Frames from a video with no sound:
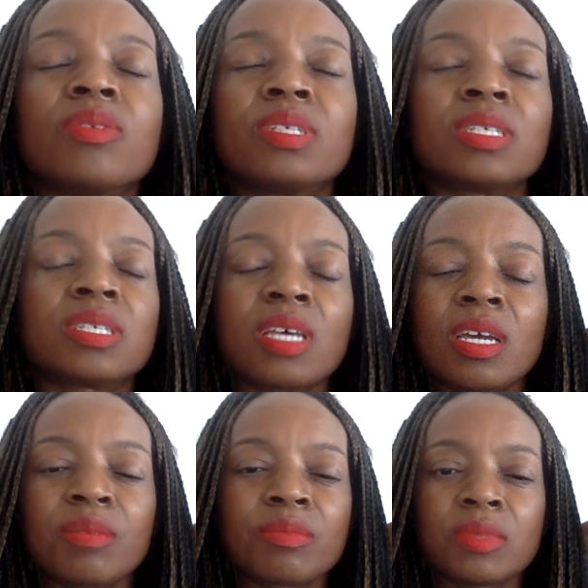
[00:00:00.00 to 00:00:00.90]
the
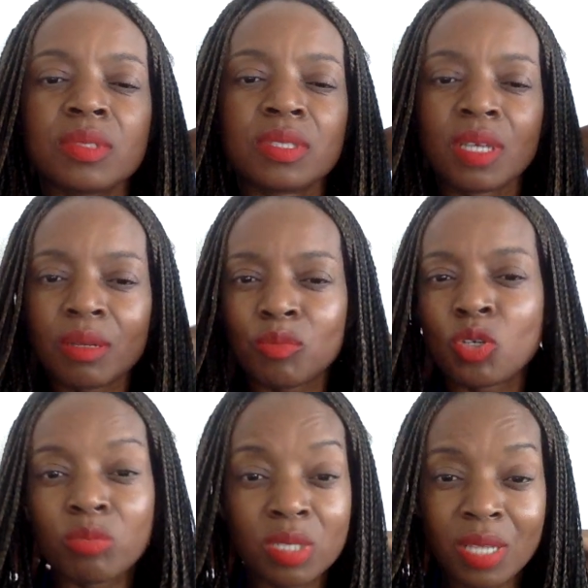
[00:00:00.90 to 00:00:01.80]
same.
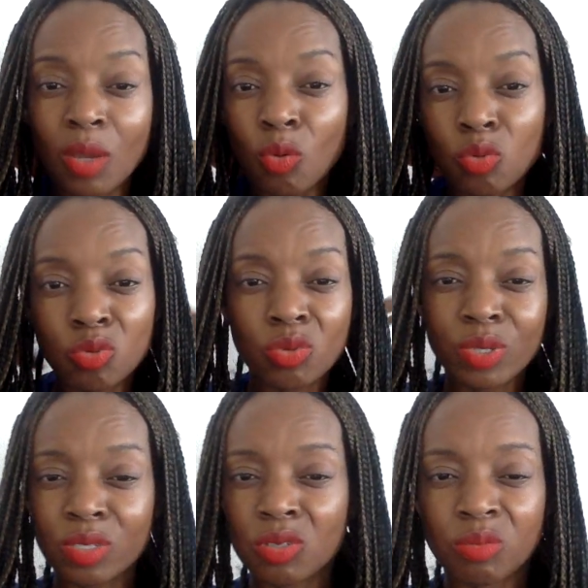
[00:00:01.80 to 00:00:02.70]
Sometimes I could do
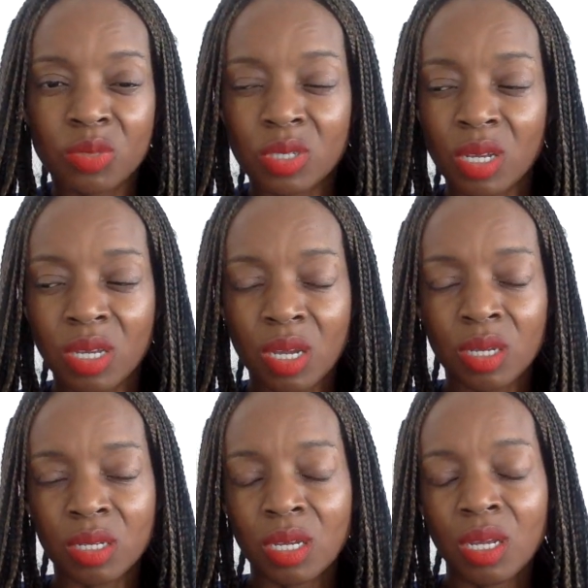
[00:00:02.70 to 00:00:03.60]
it, sometimes
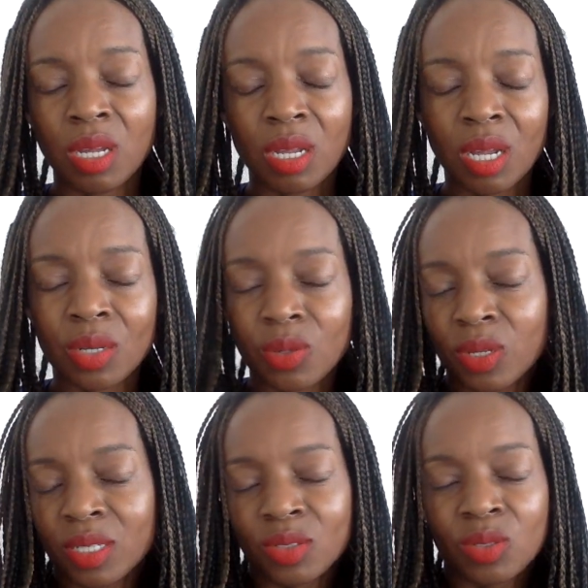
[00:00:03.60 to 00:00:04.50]
I
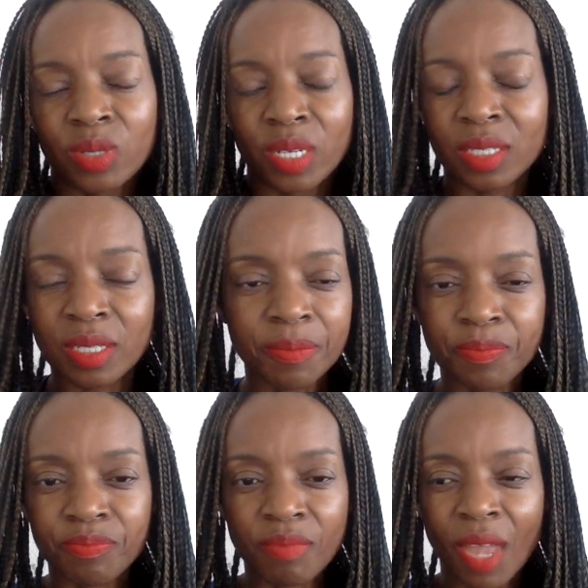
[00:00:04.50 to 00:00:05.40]
couldn't do it,
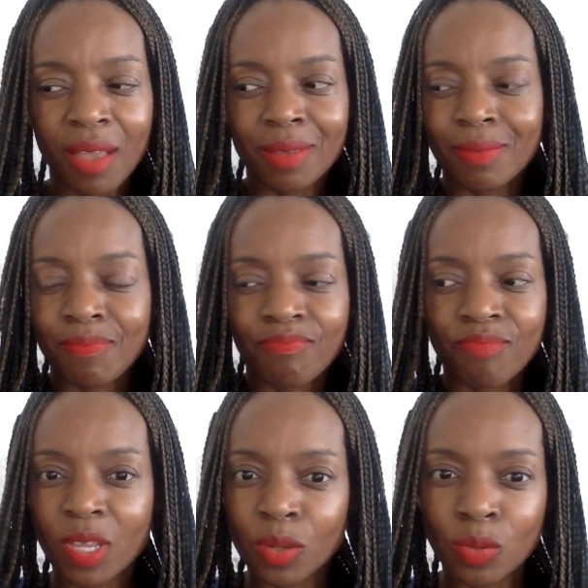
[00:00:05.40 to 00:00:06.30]
and
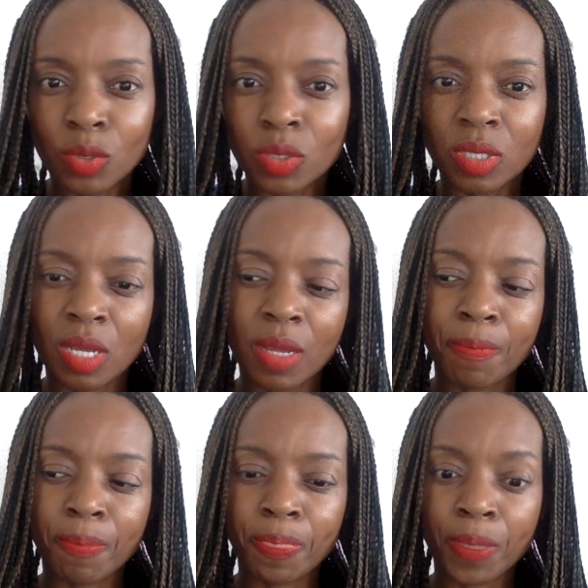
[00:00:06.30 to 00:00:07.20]
it was
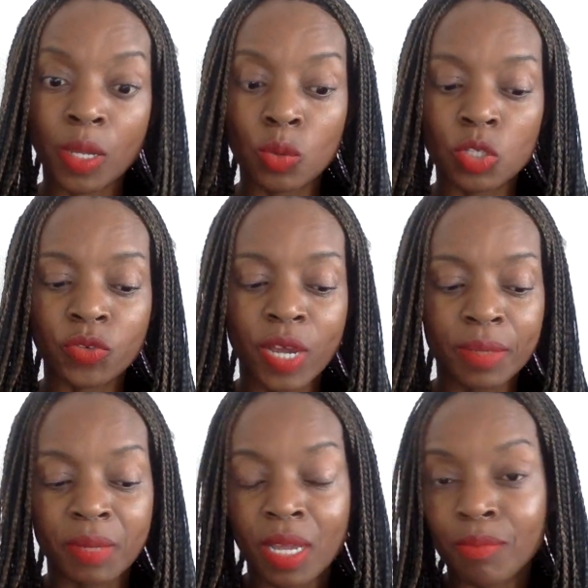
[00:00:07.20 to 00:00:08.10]

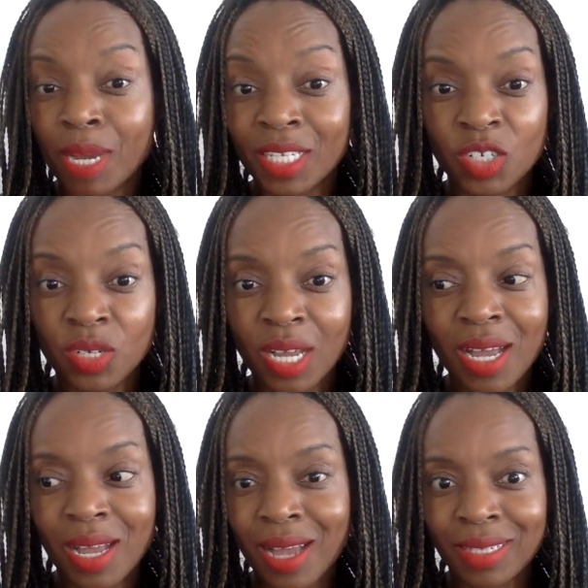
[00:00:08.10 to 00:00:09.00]
fine. And
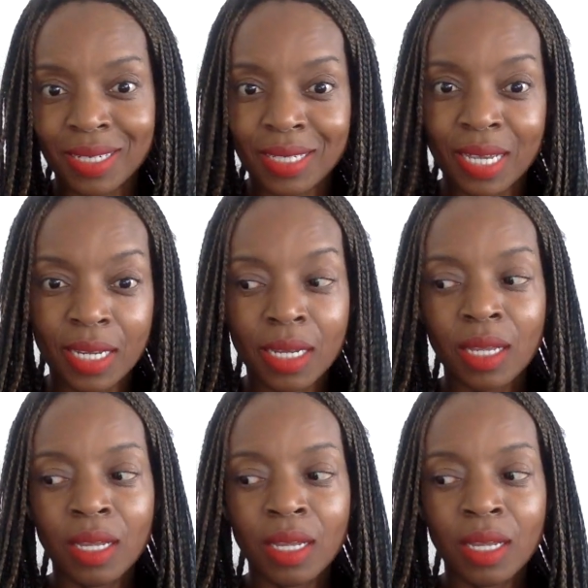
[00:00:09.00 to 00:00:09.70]
Bastrika, as I said,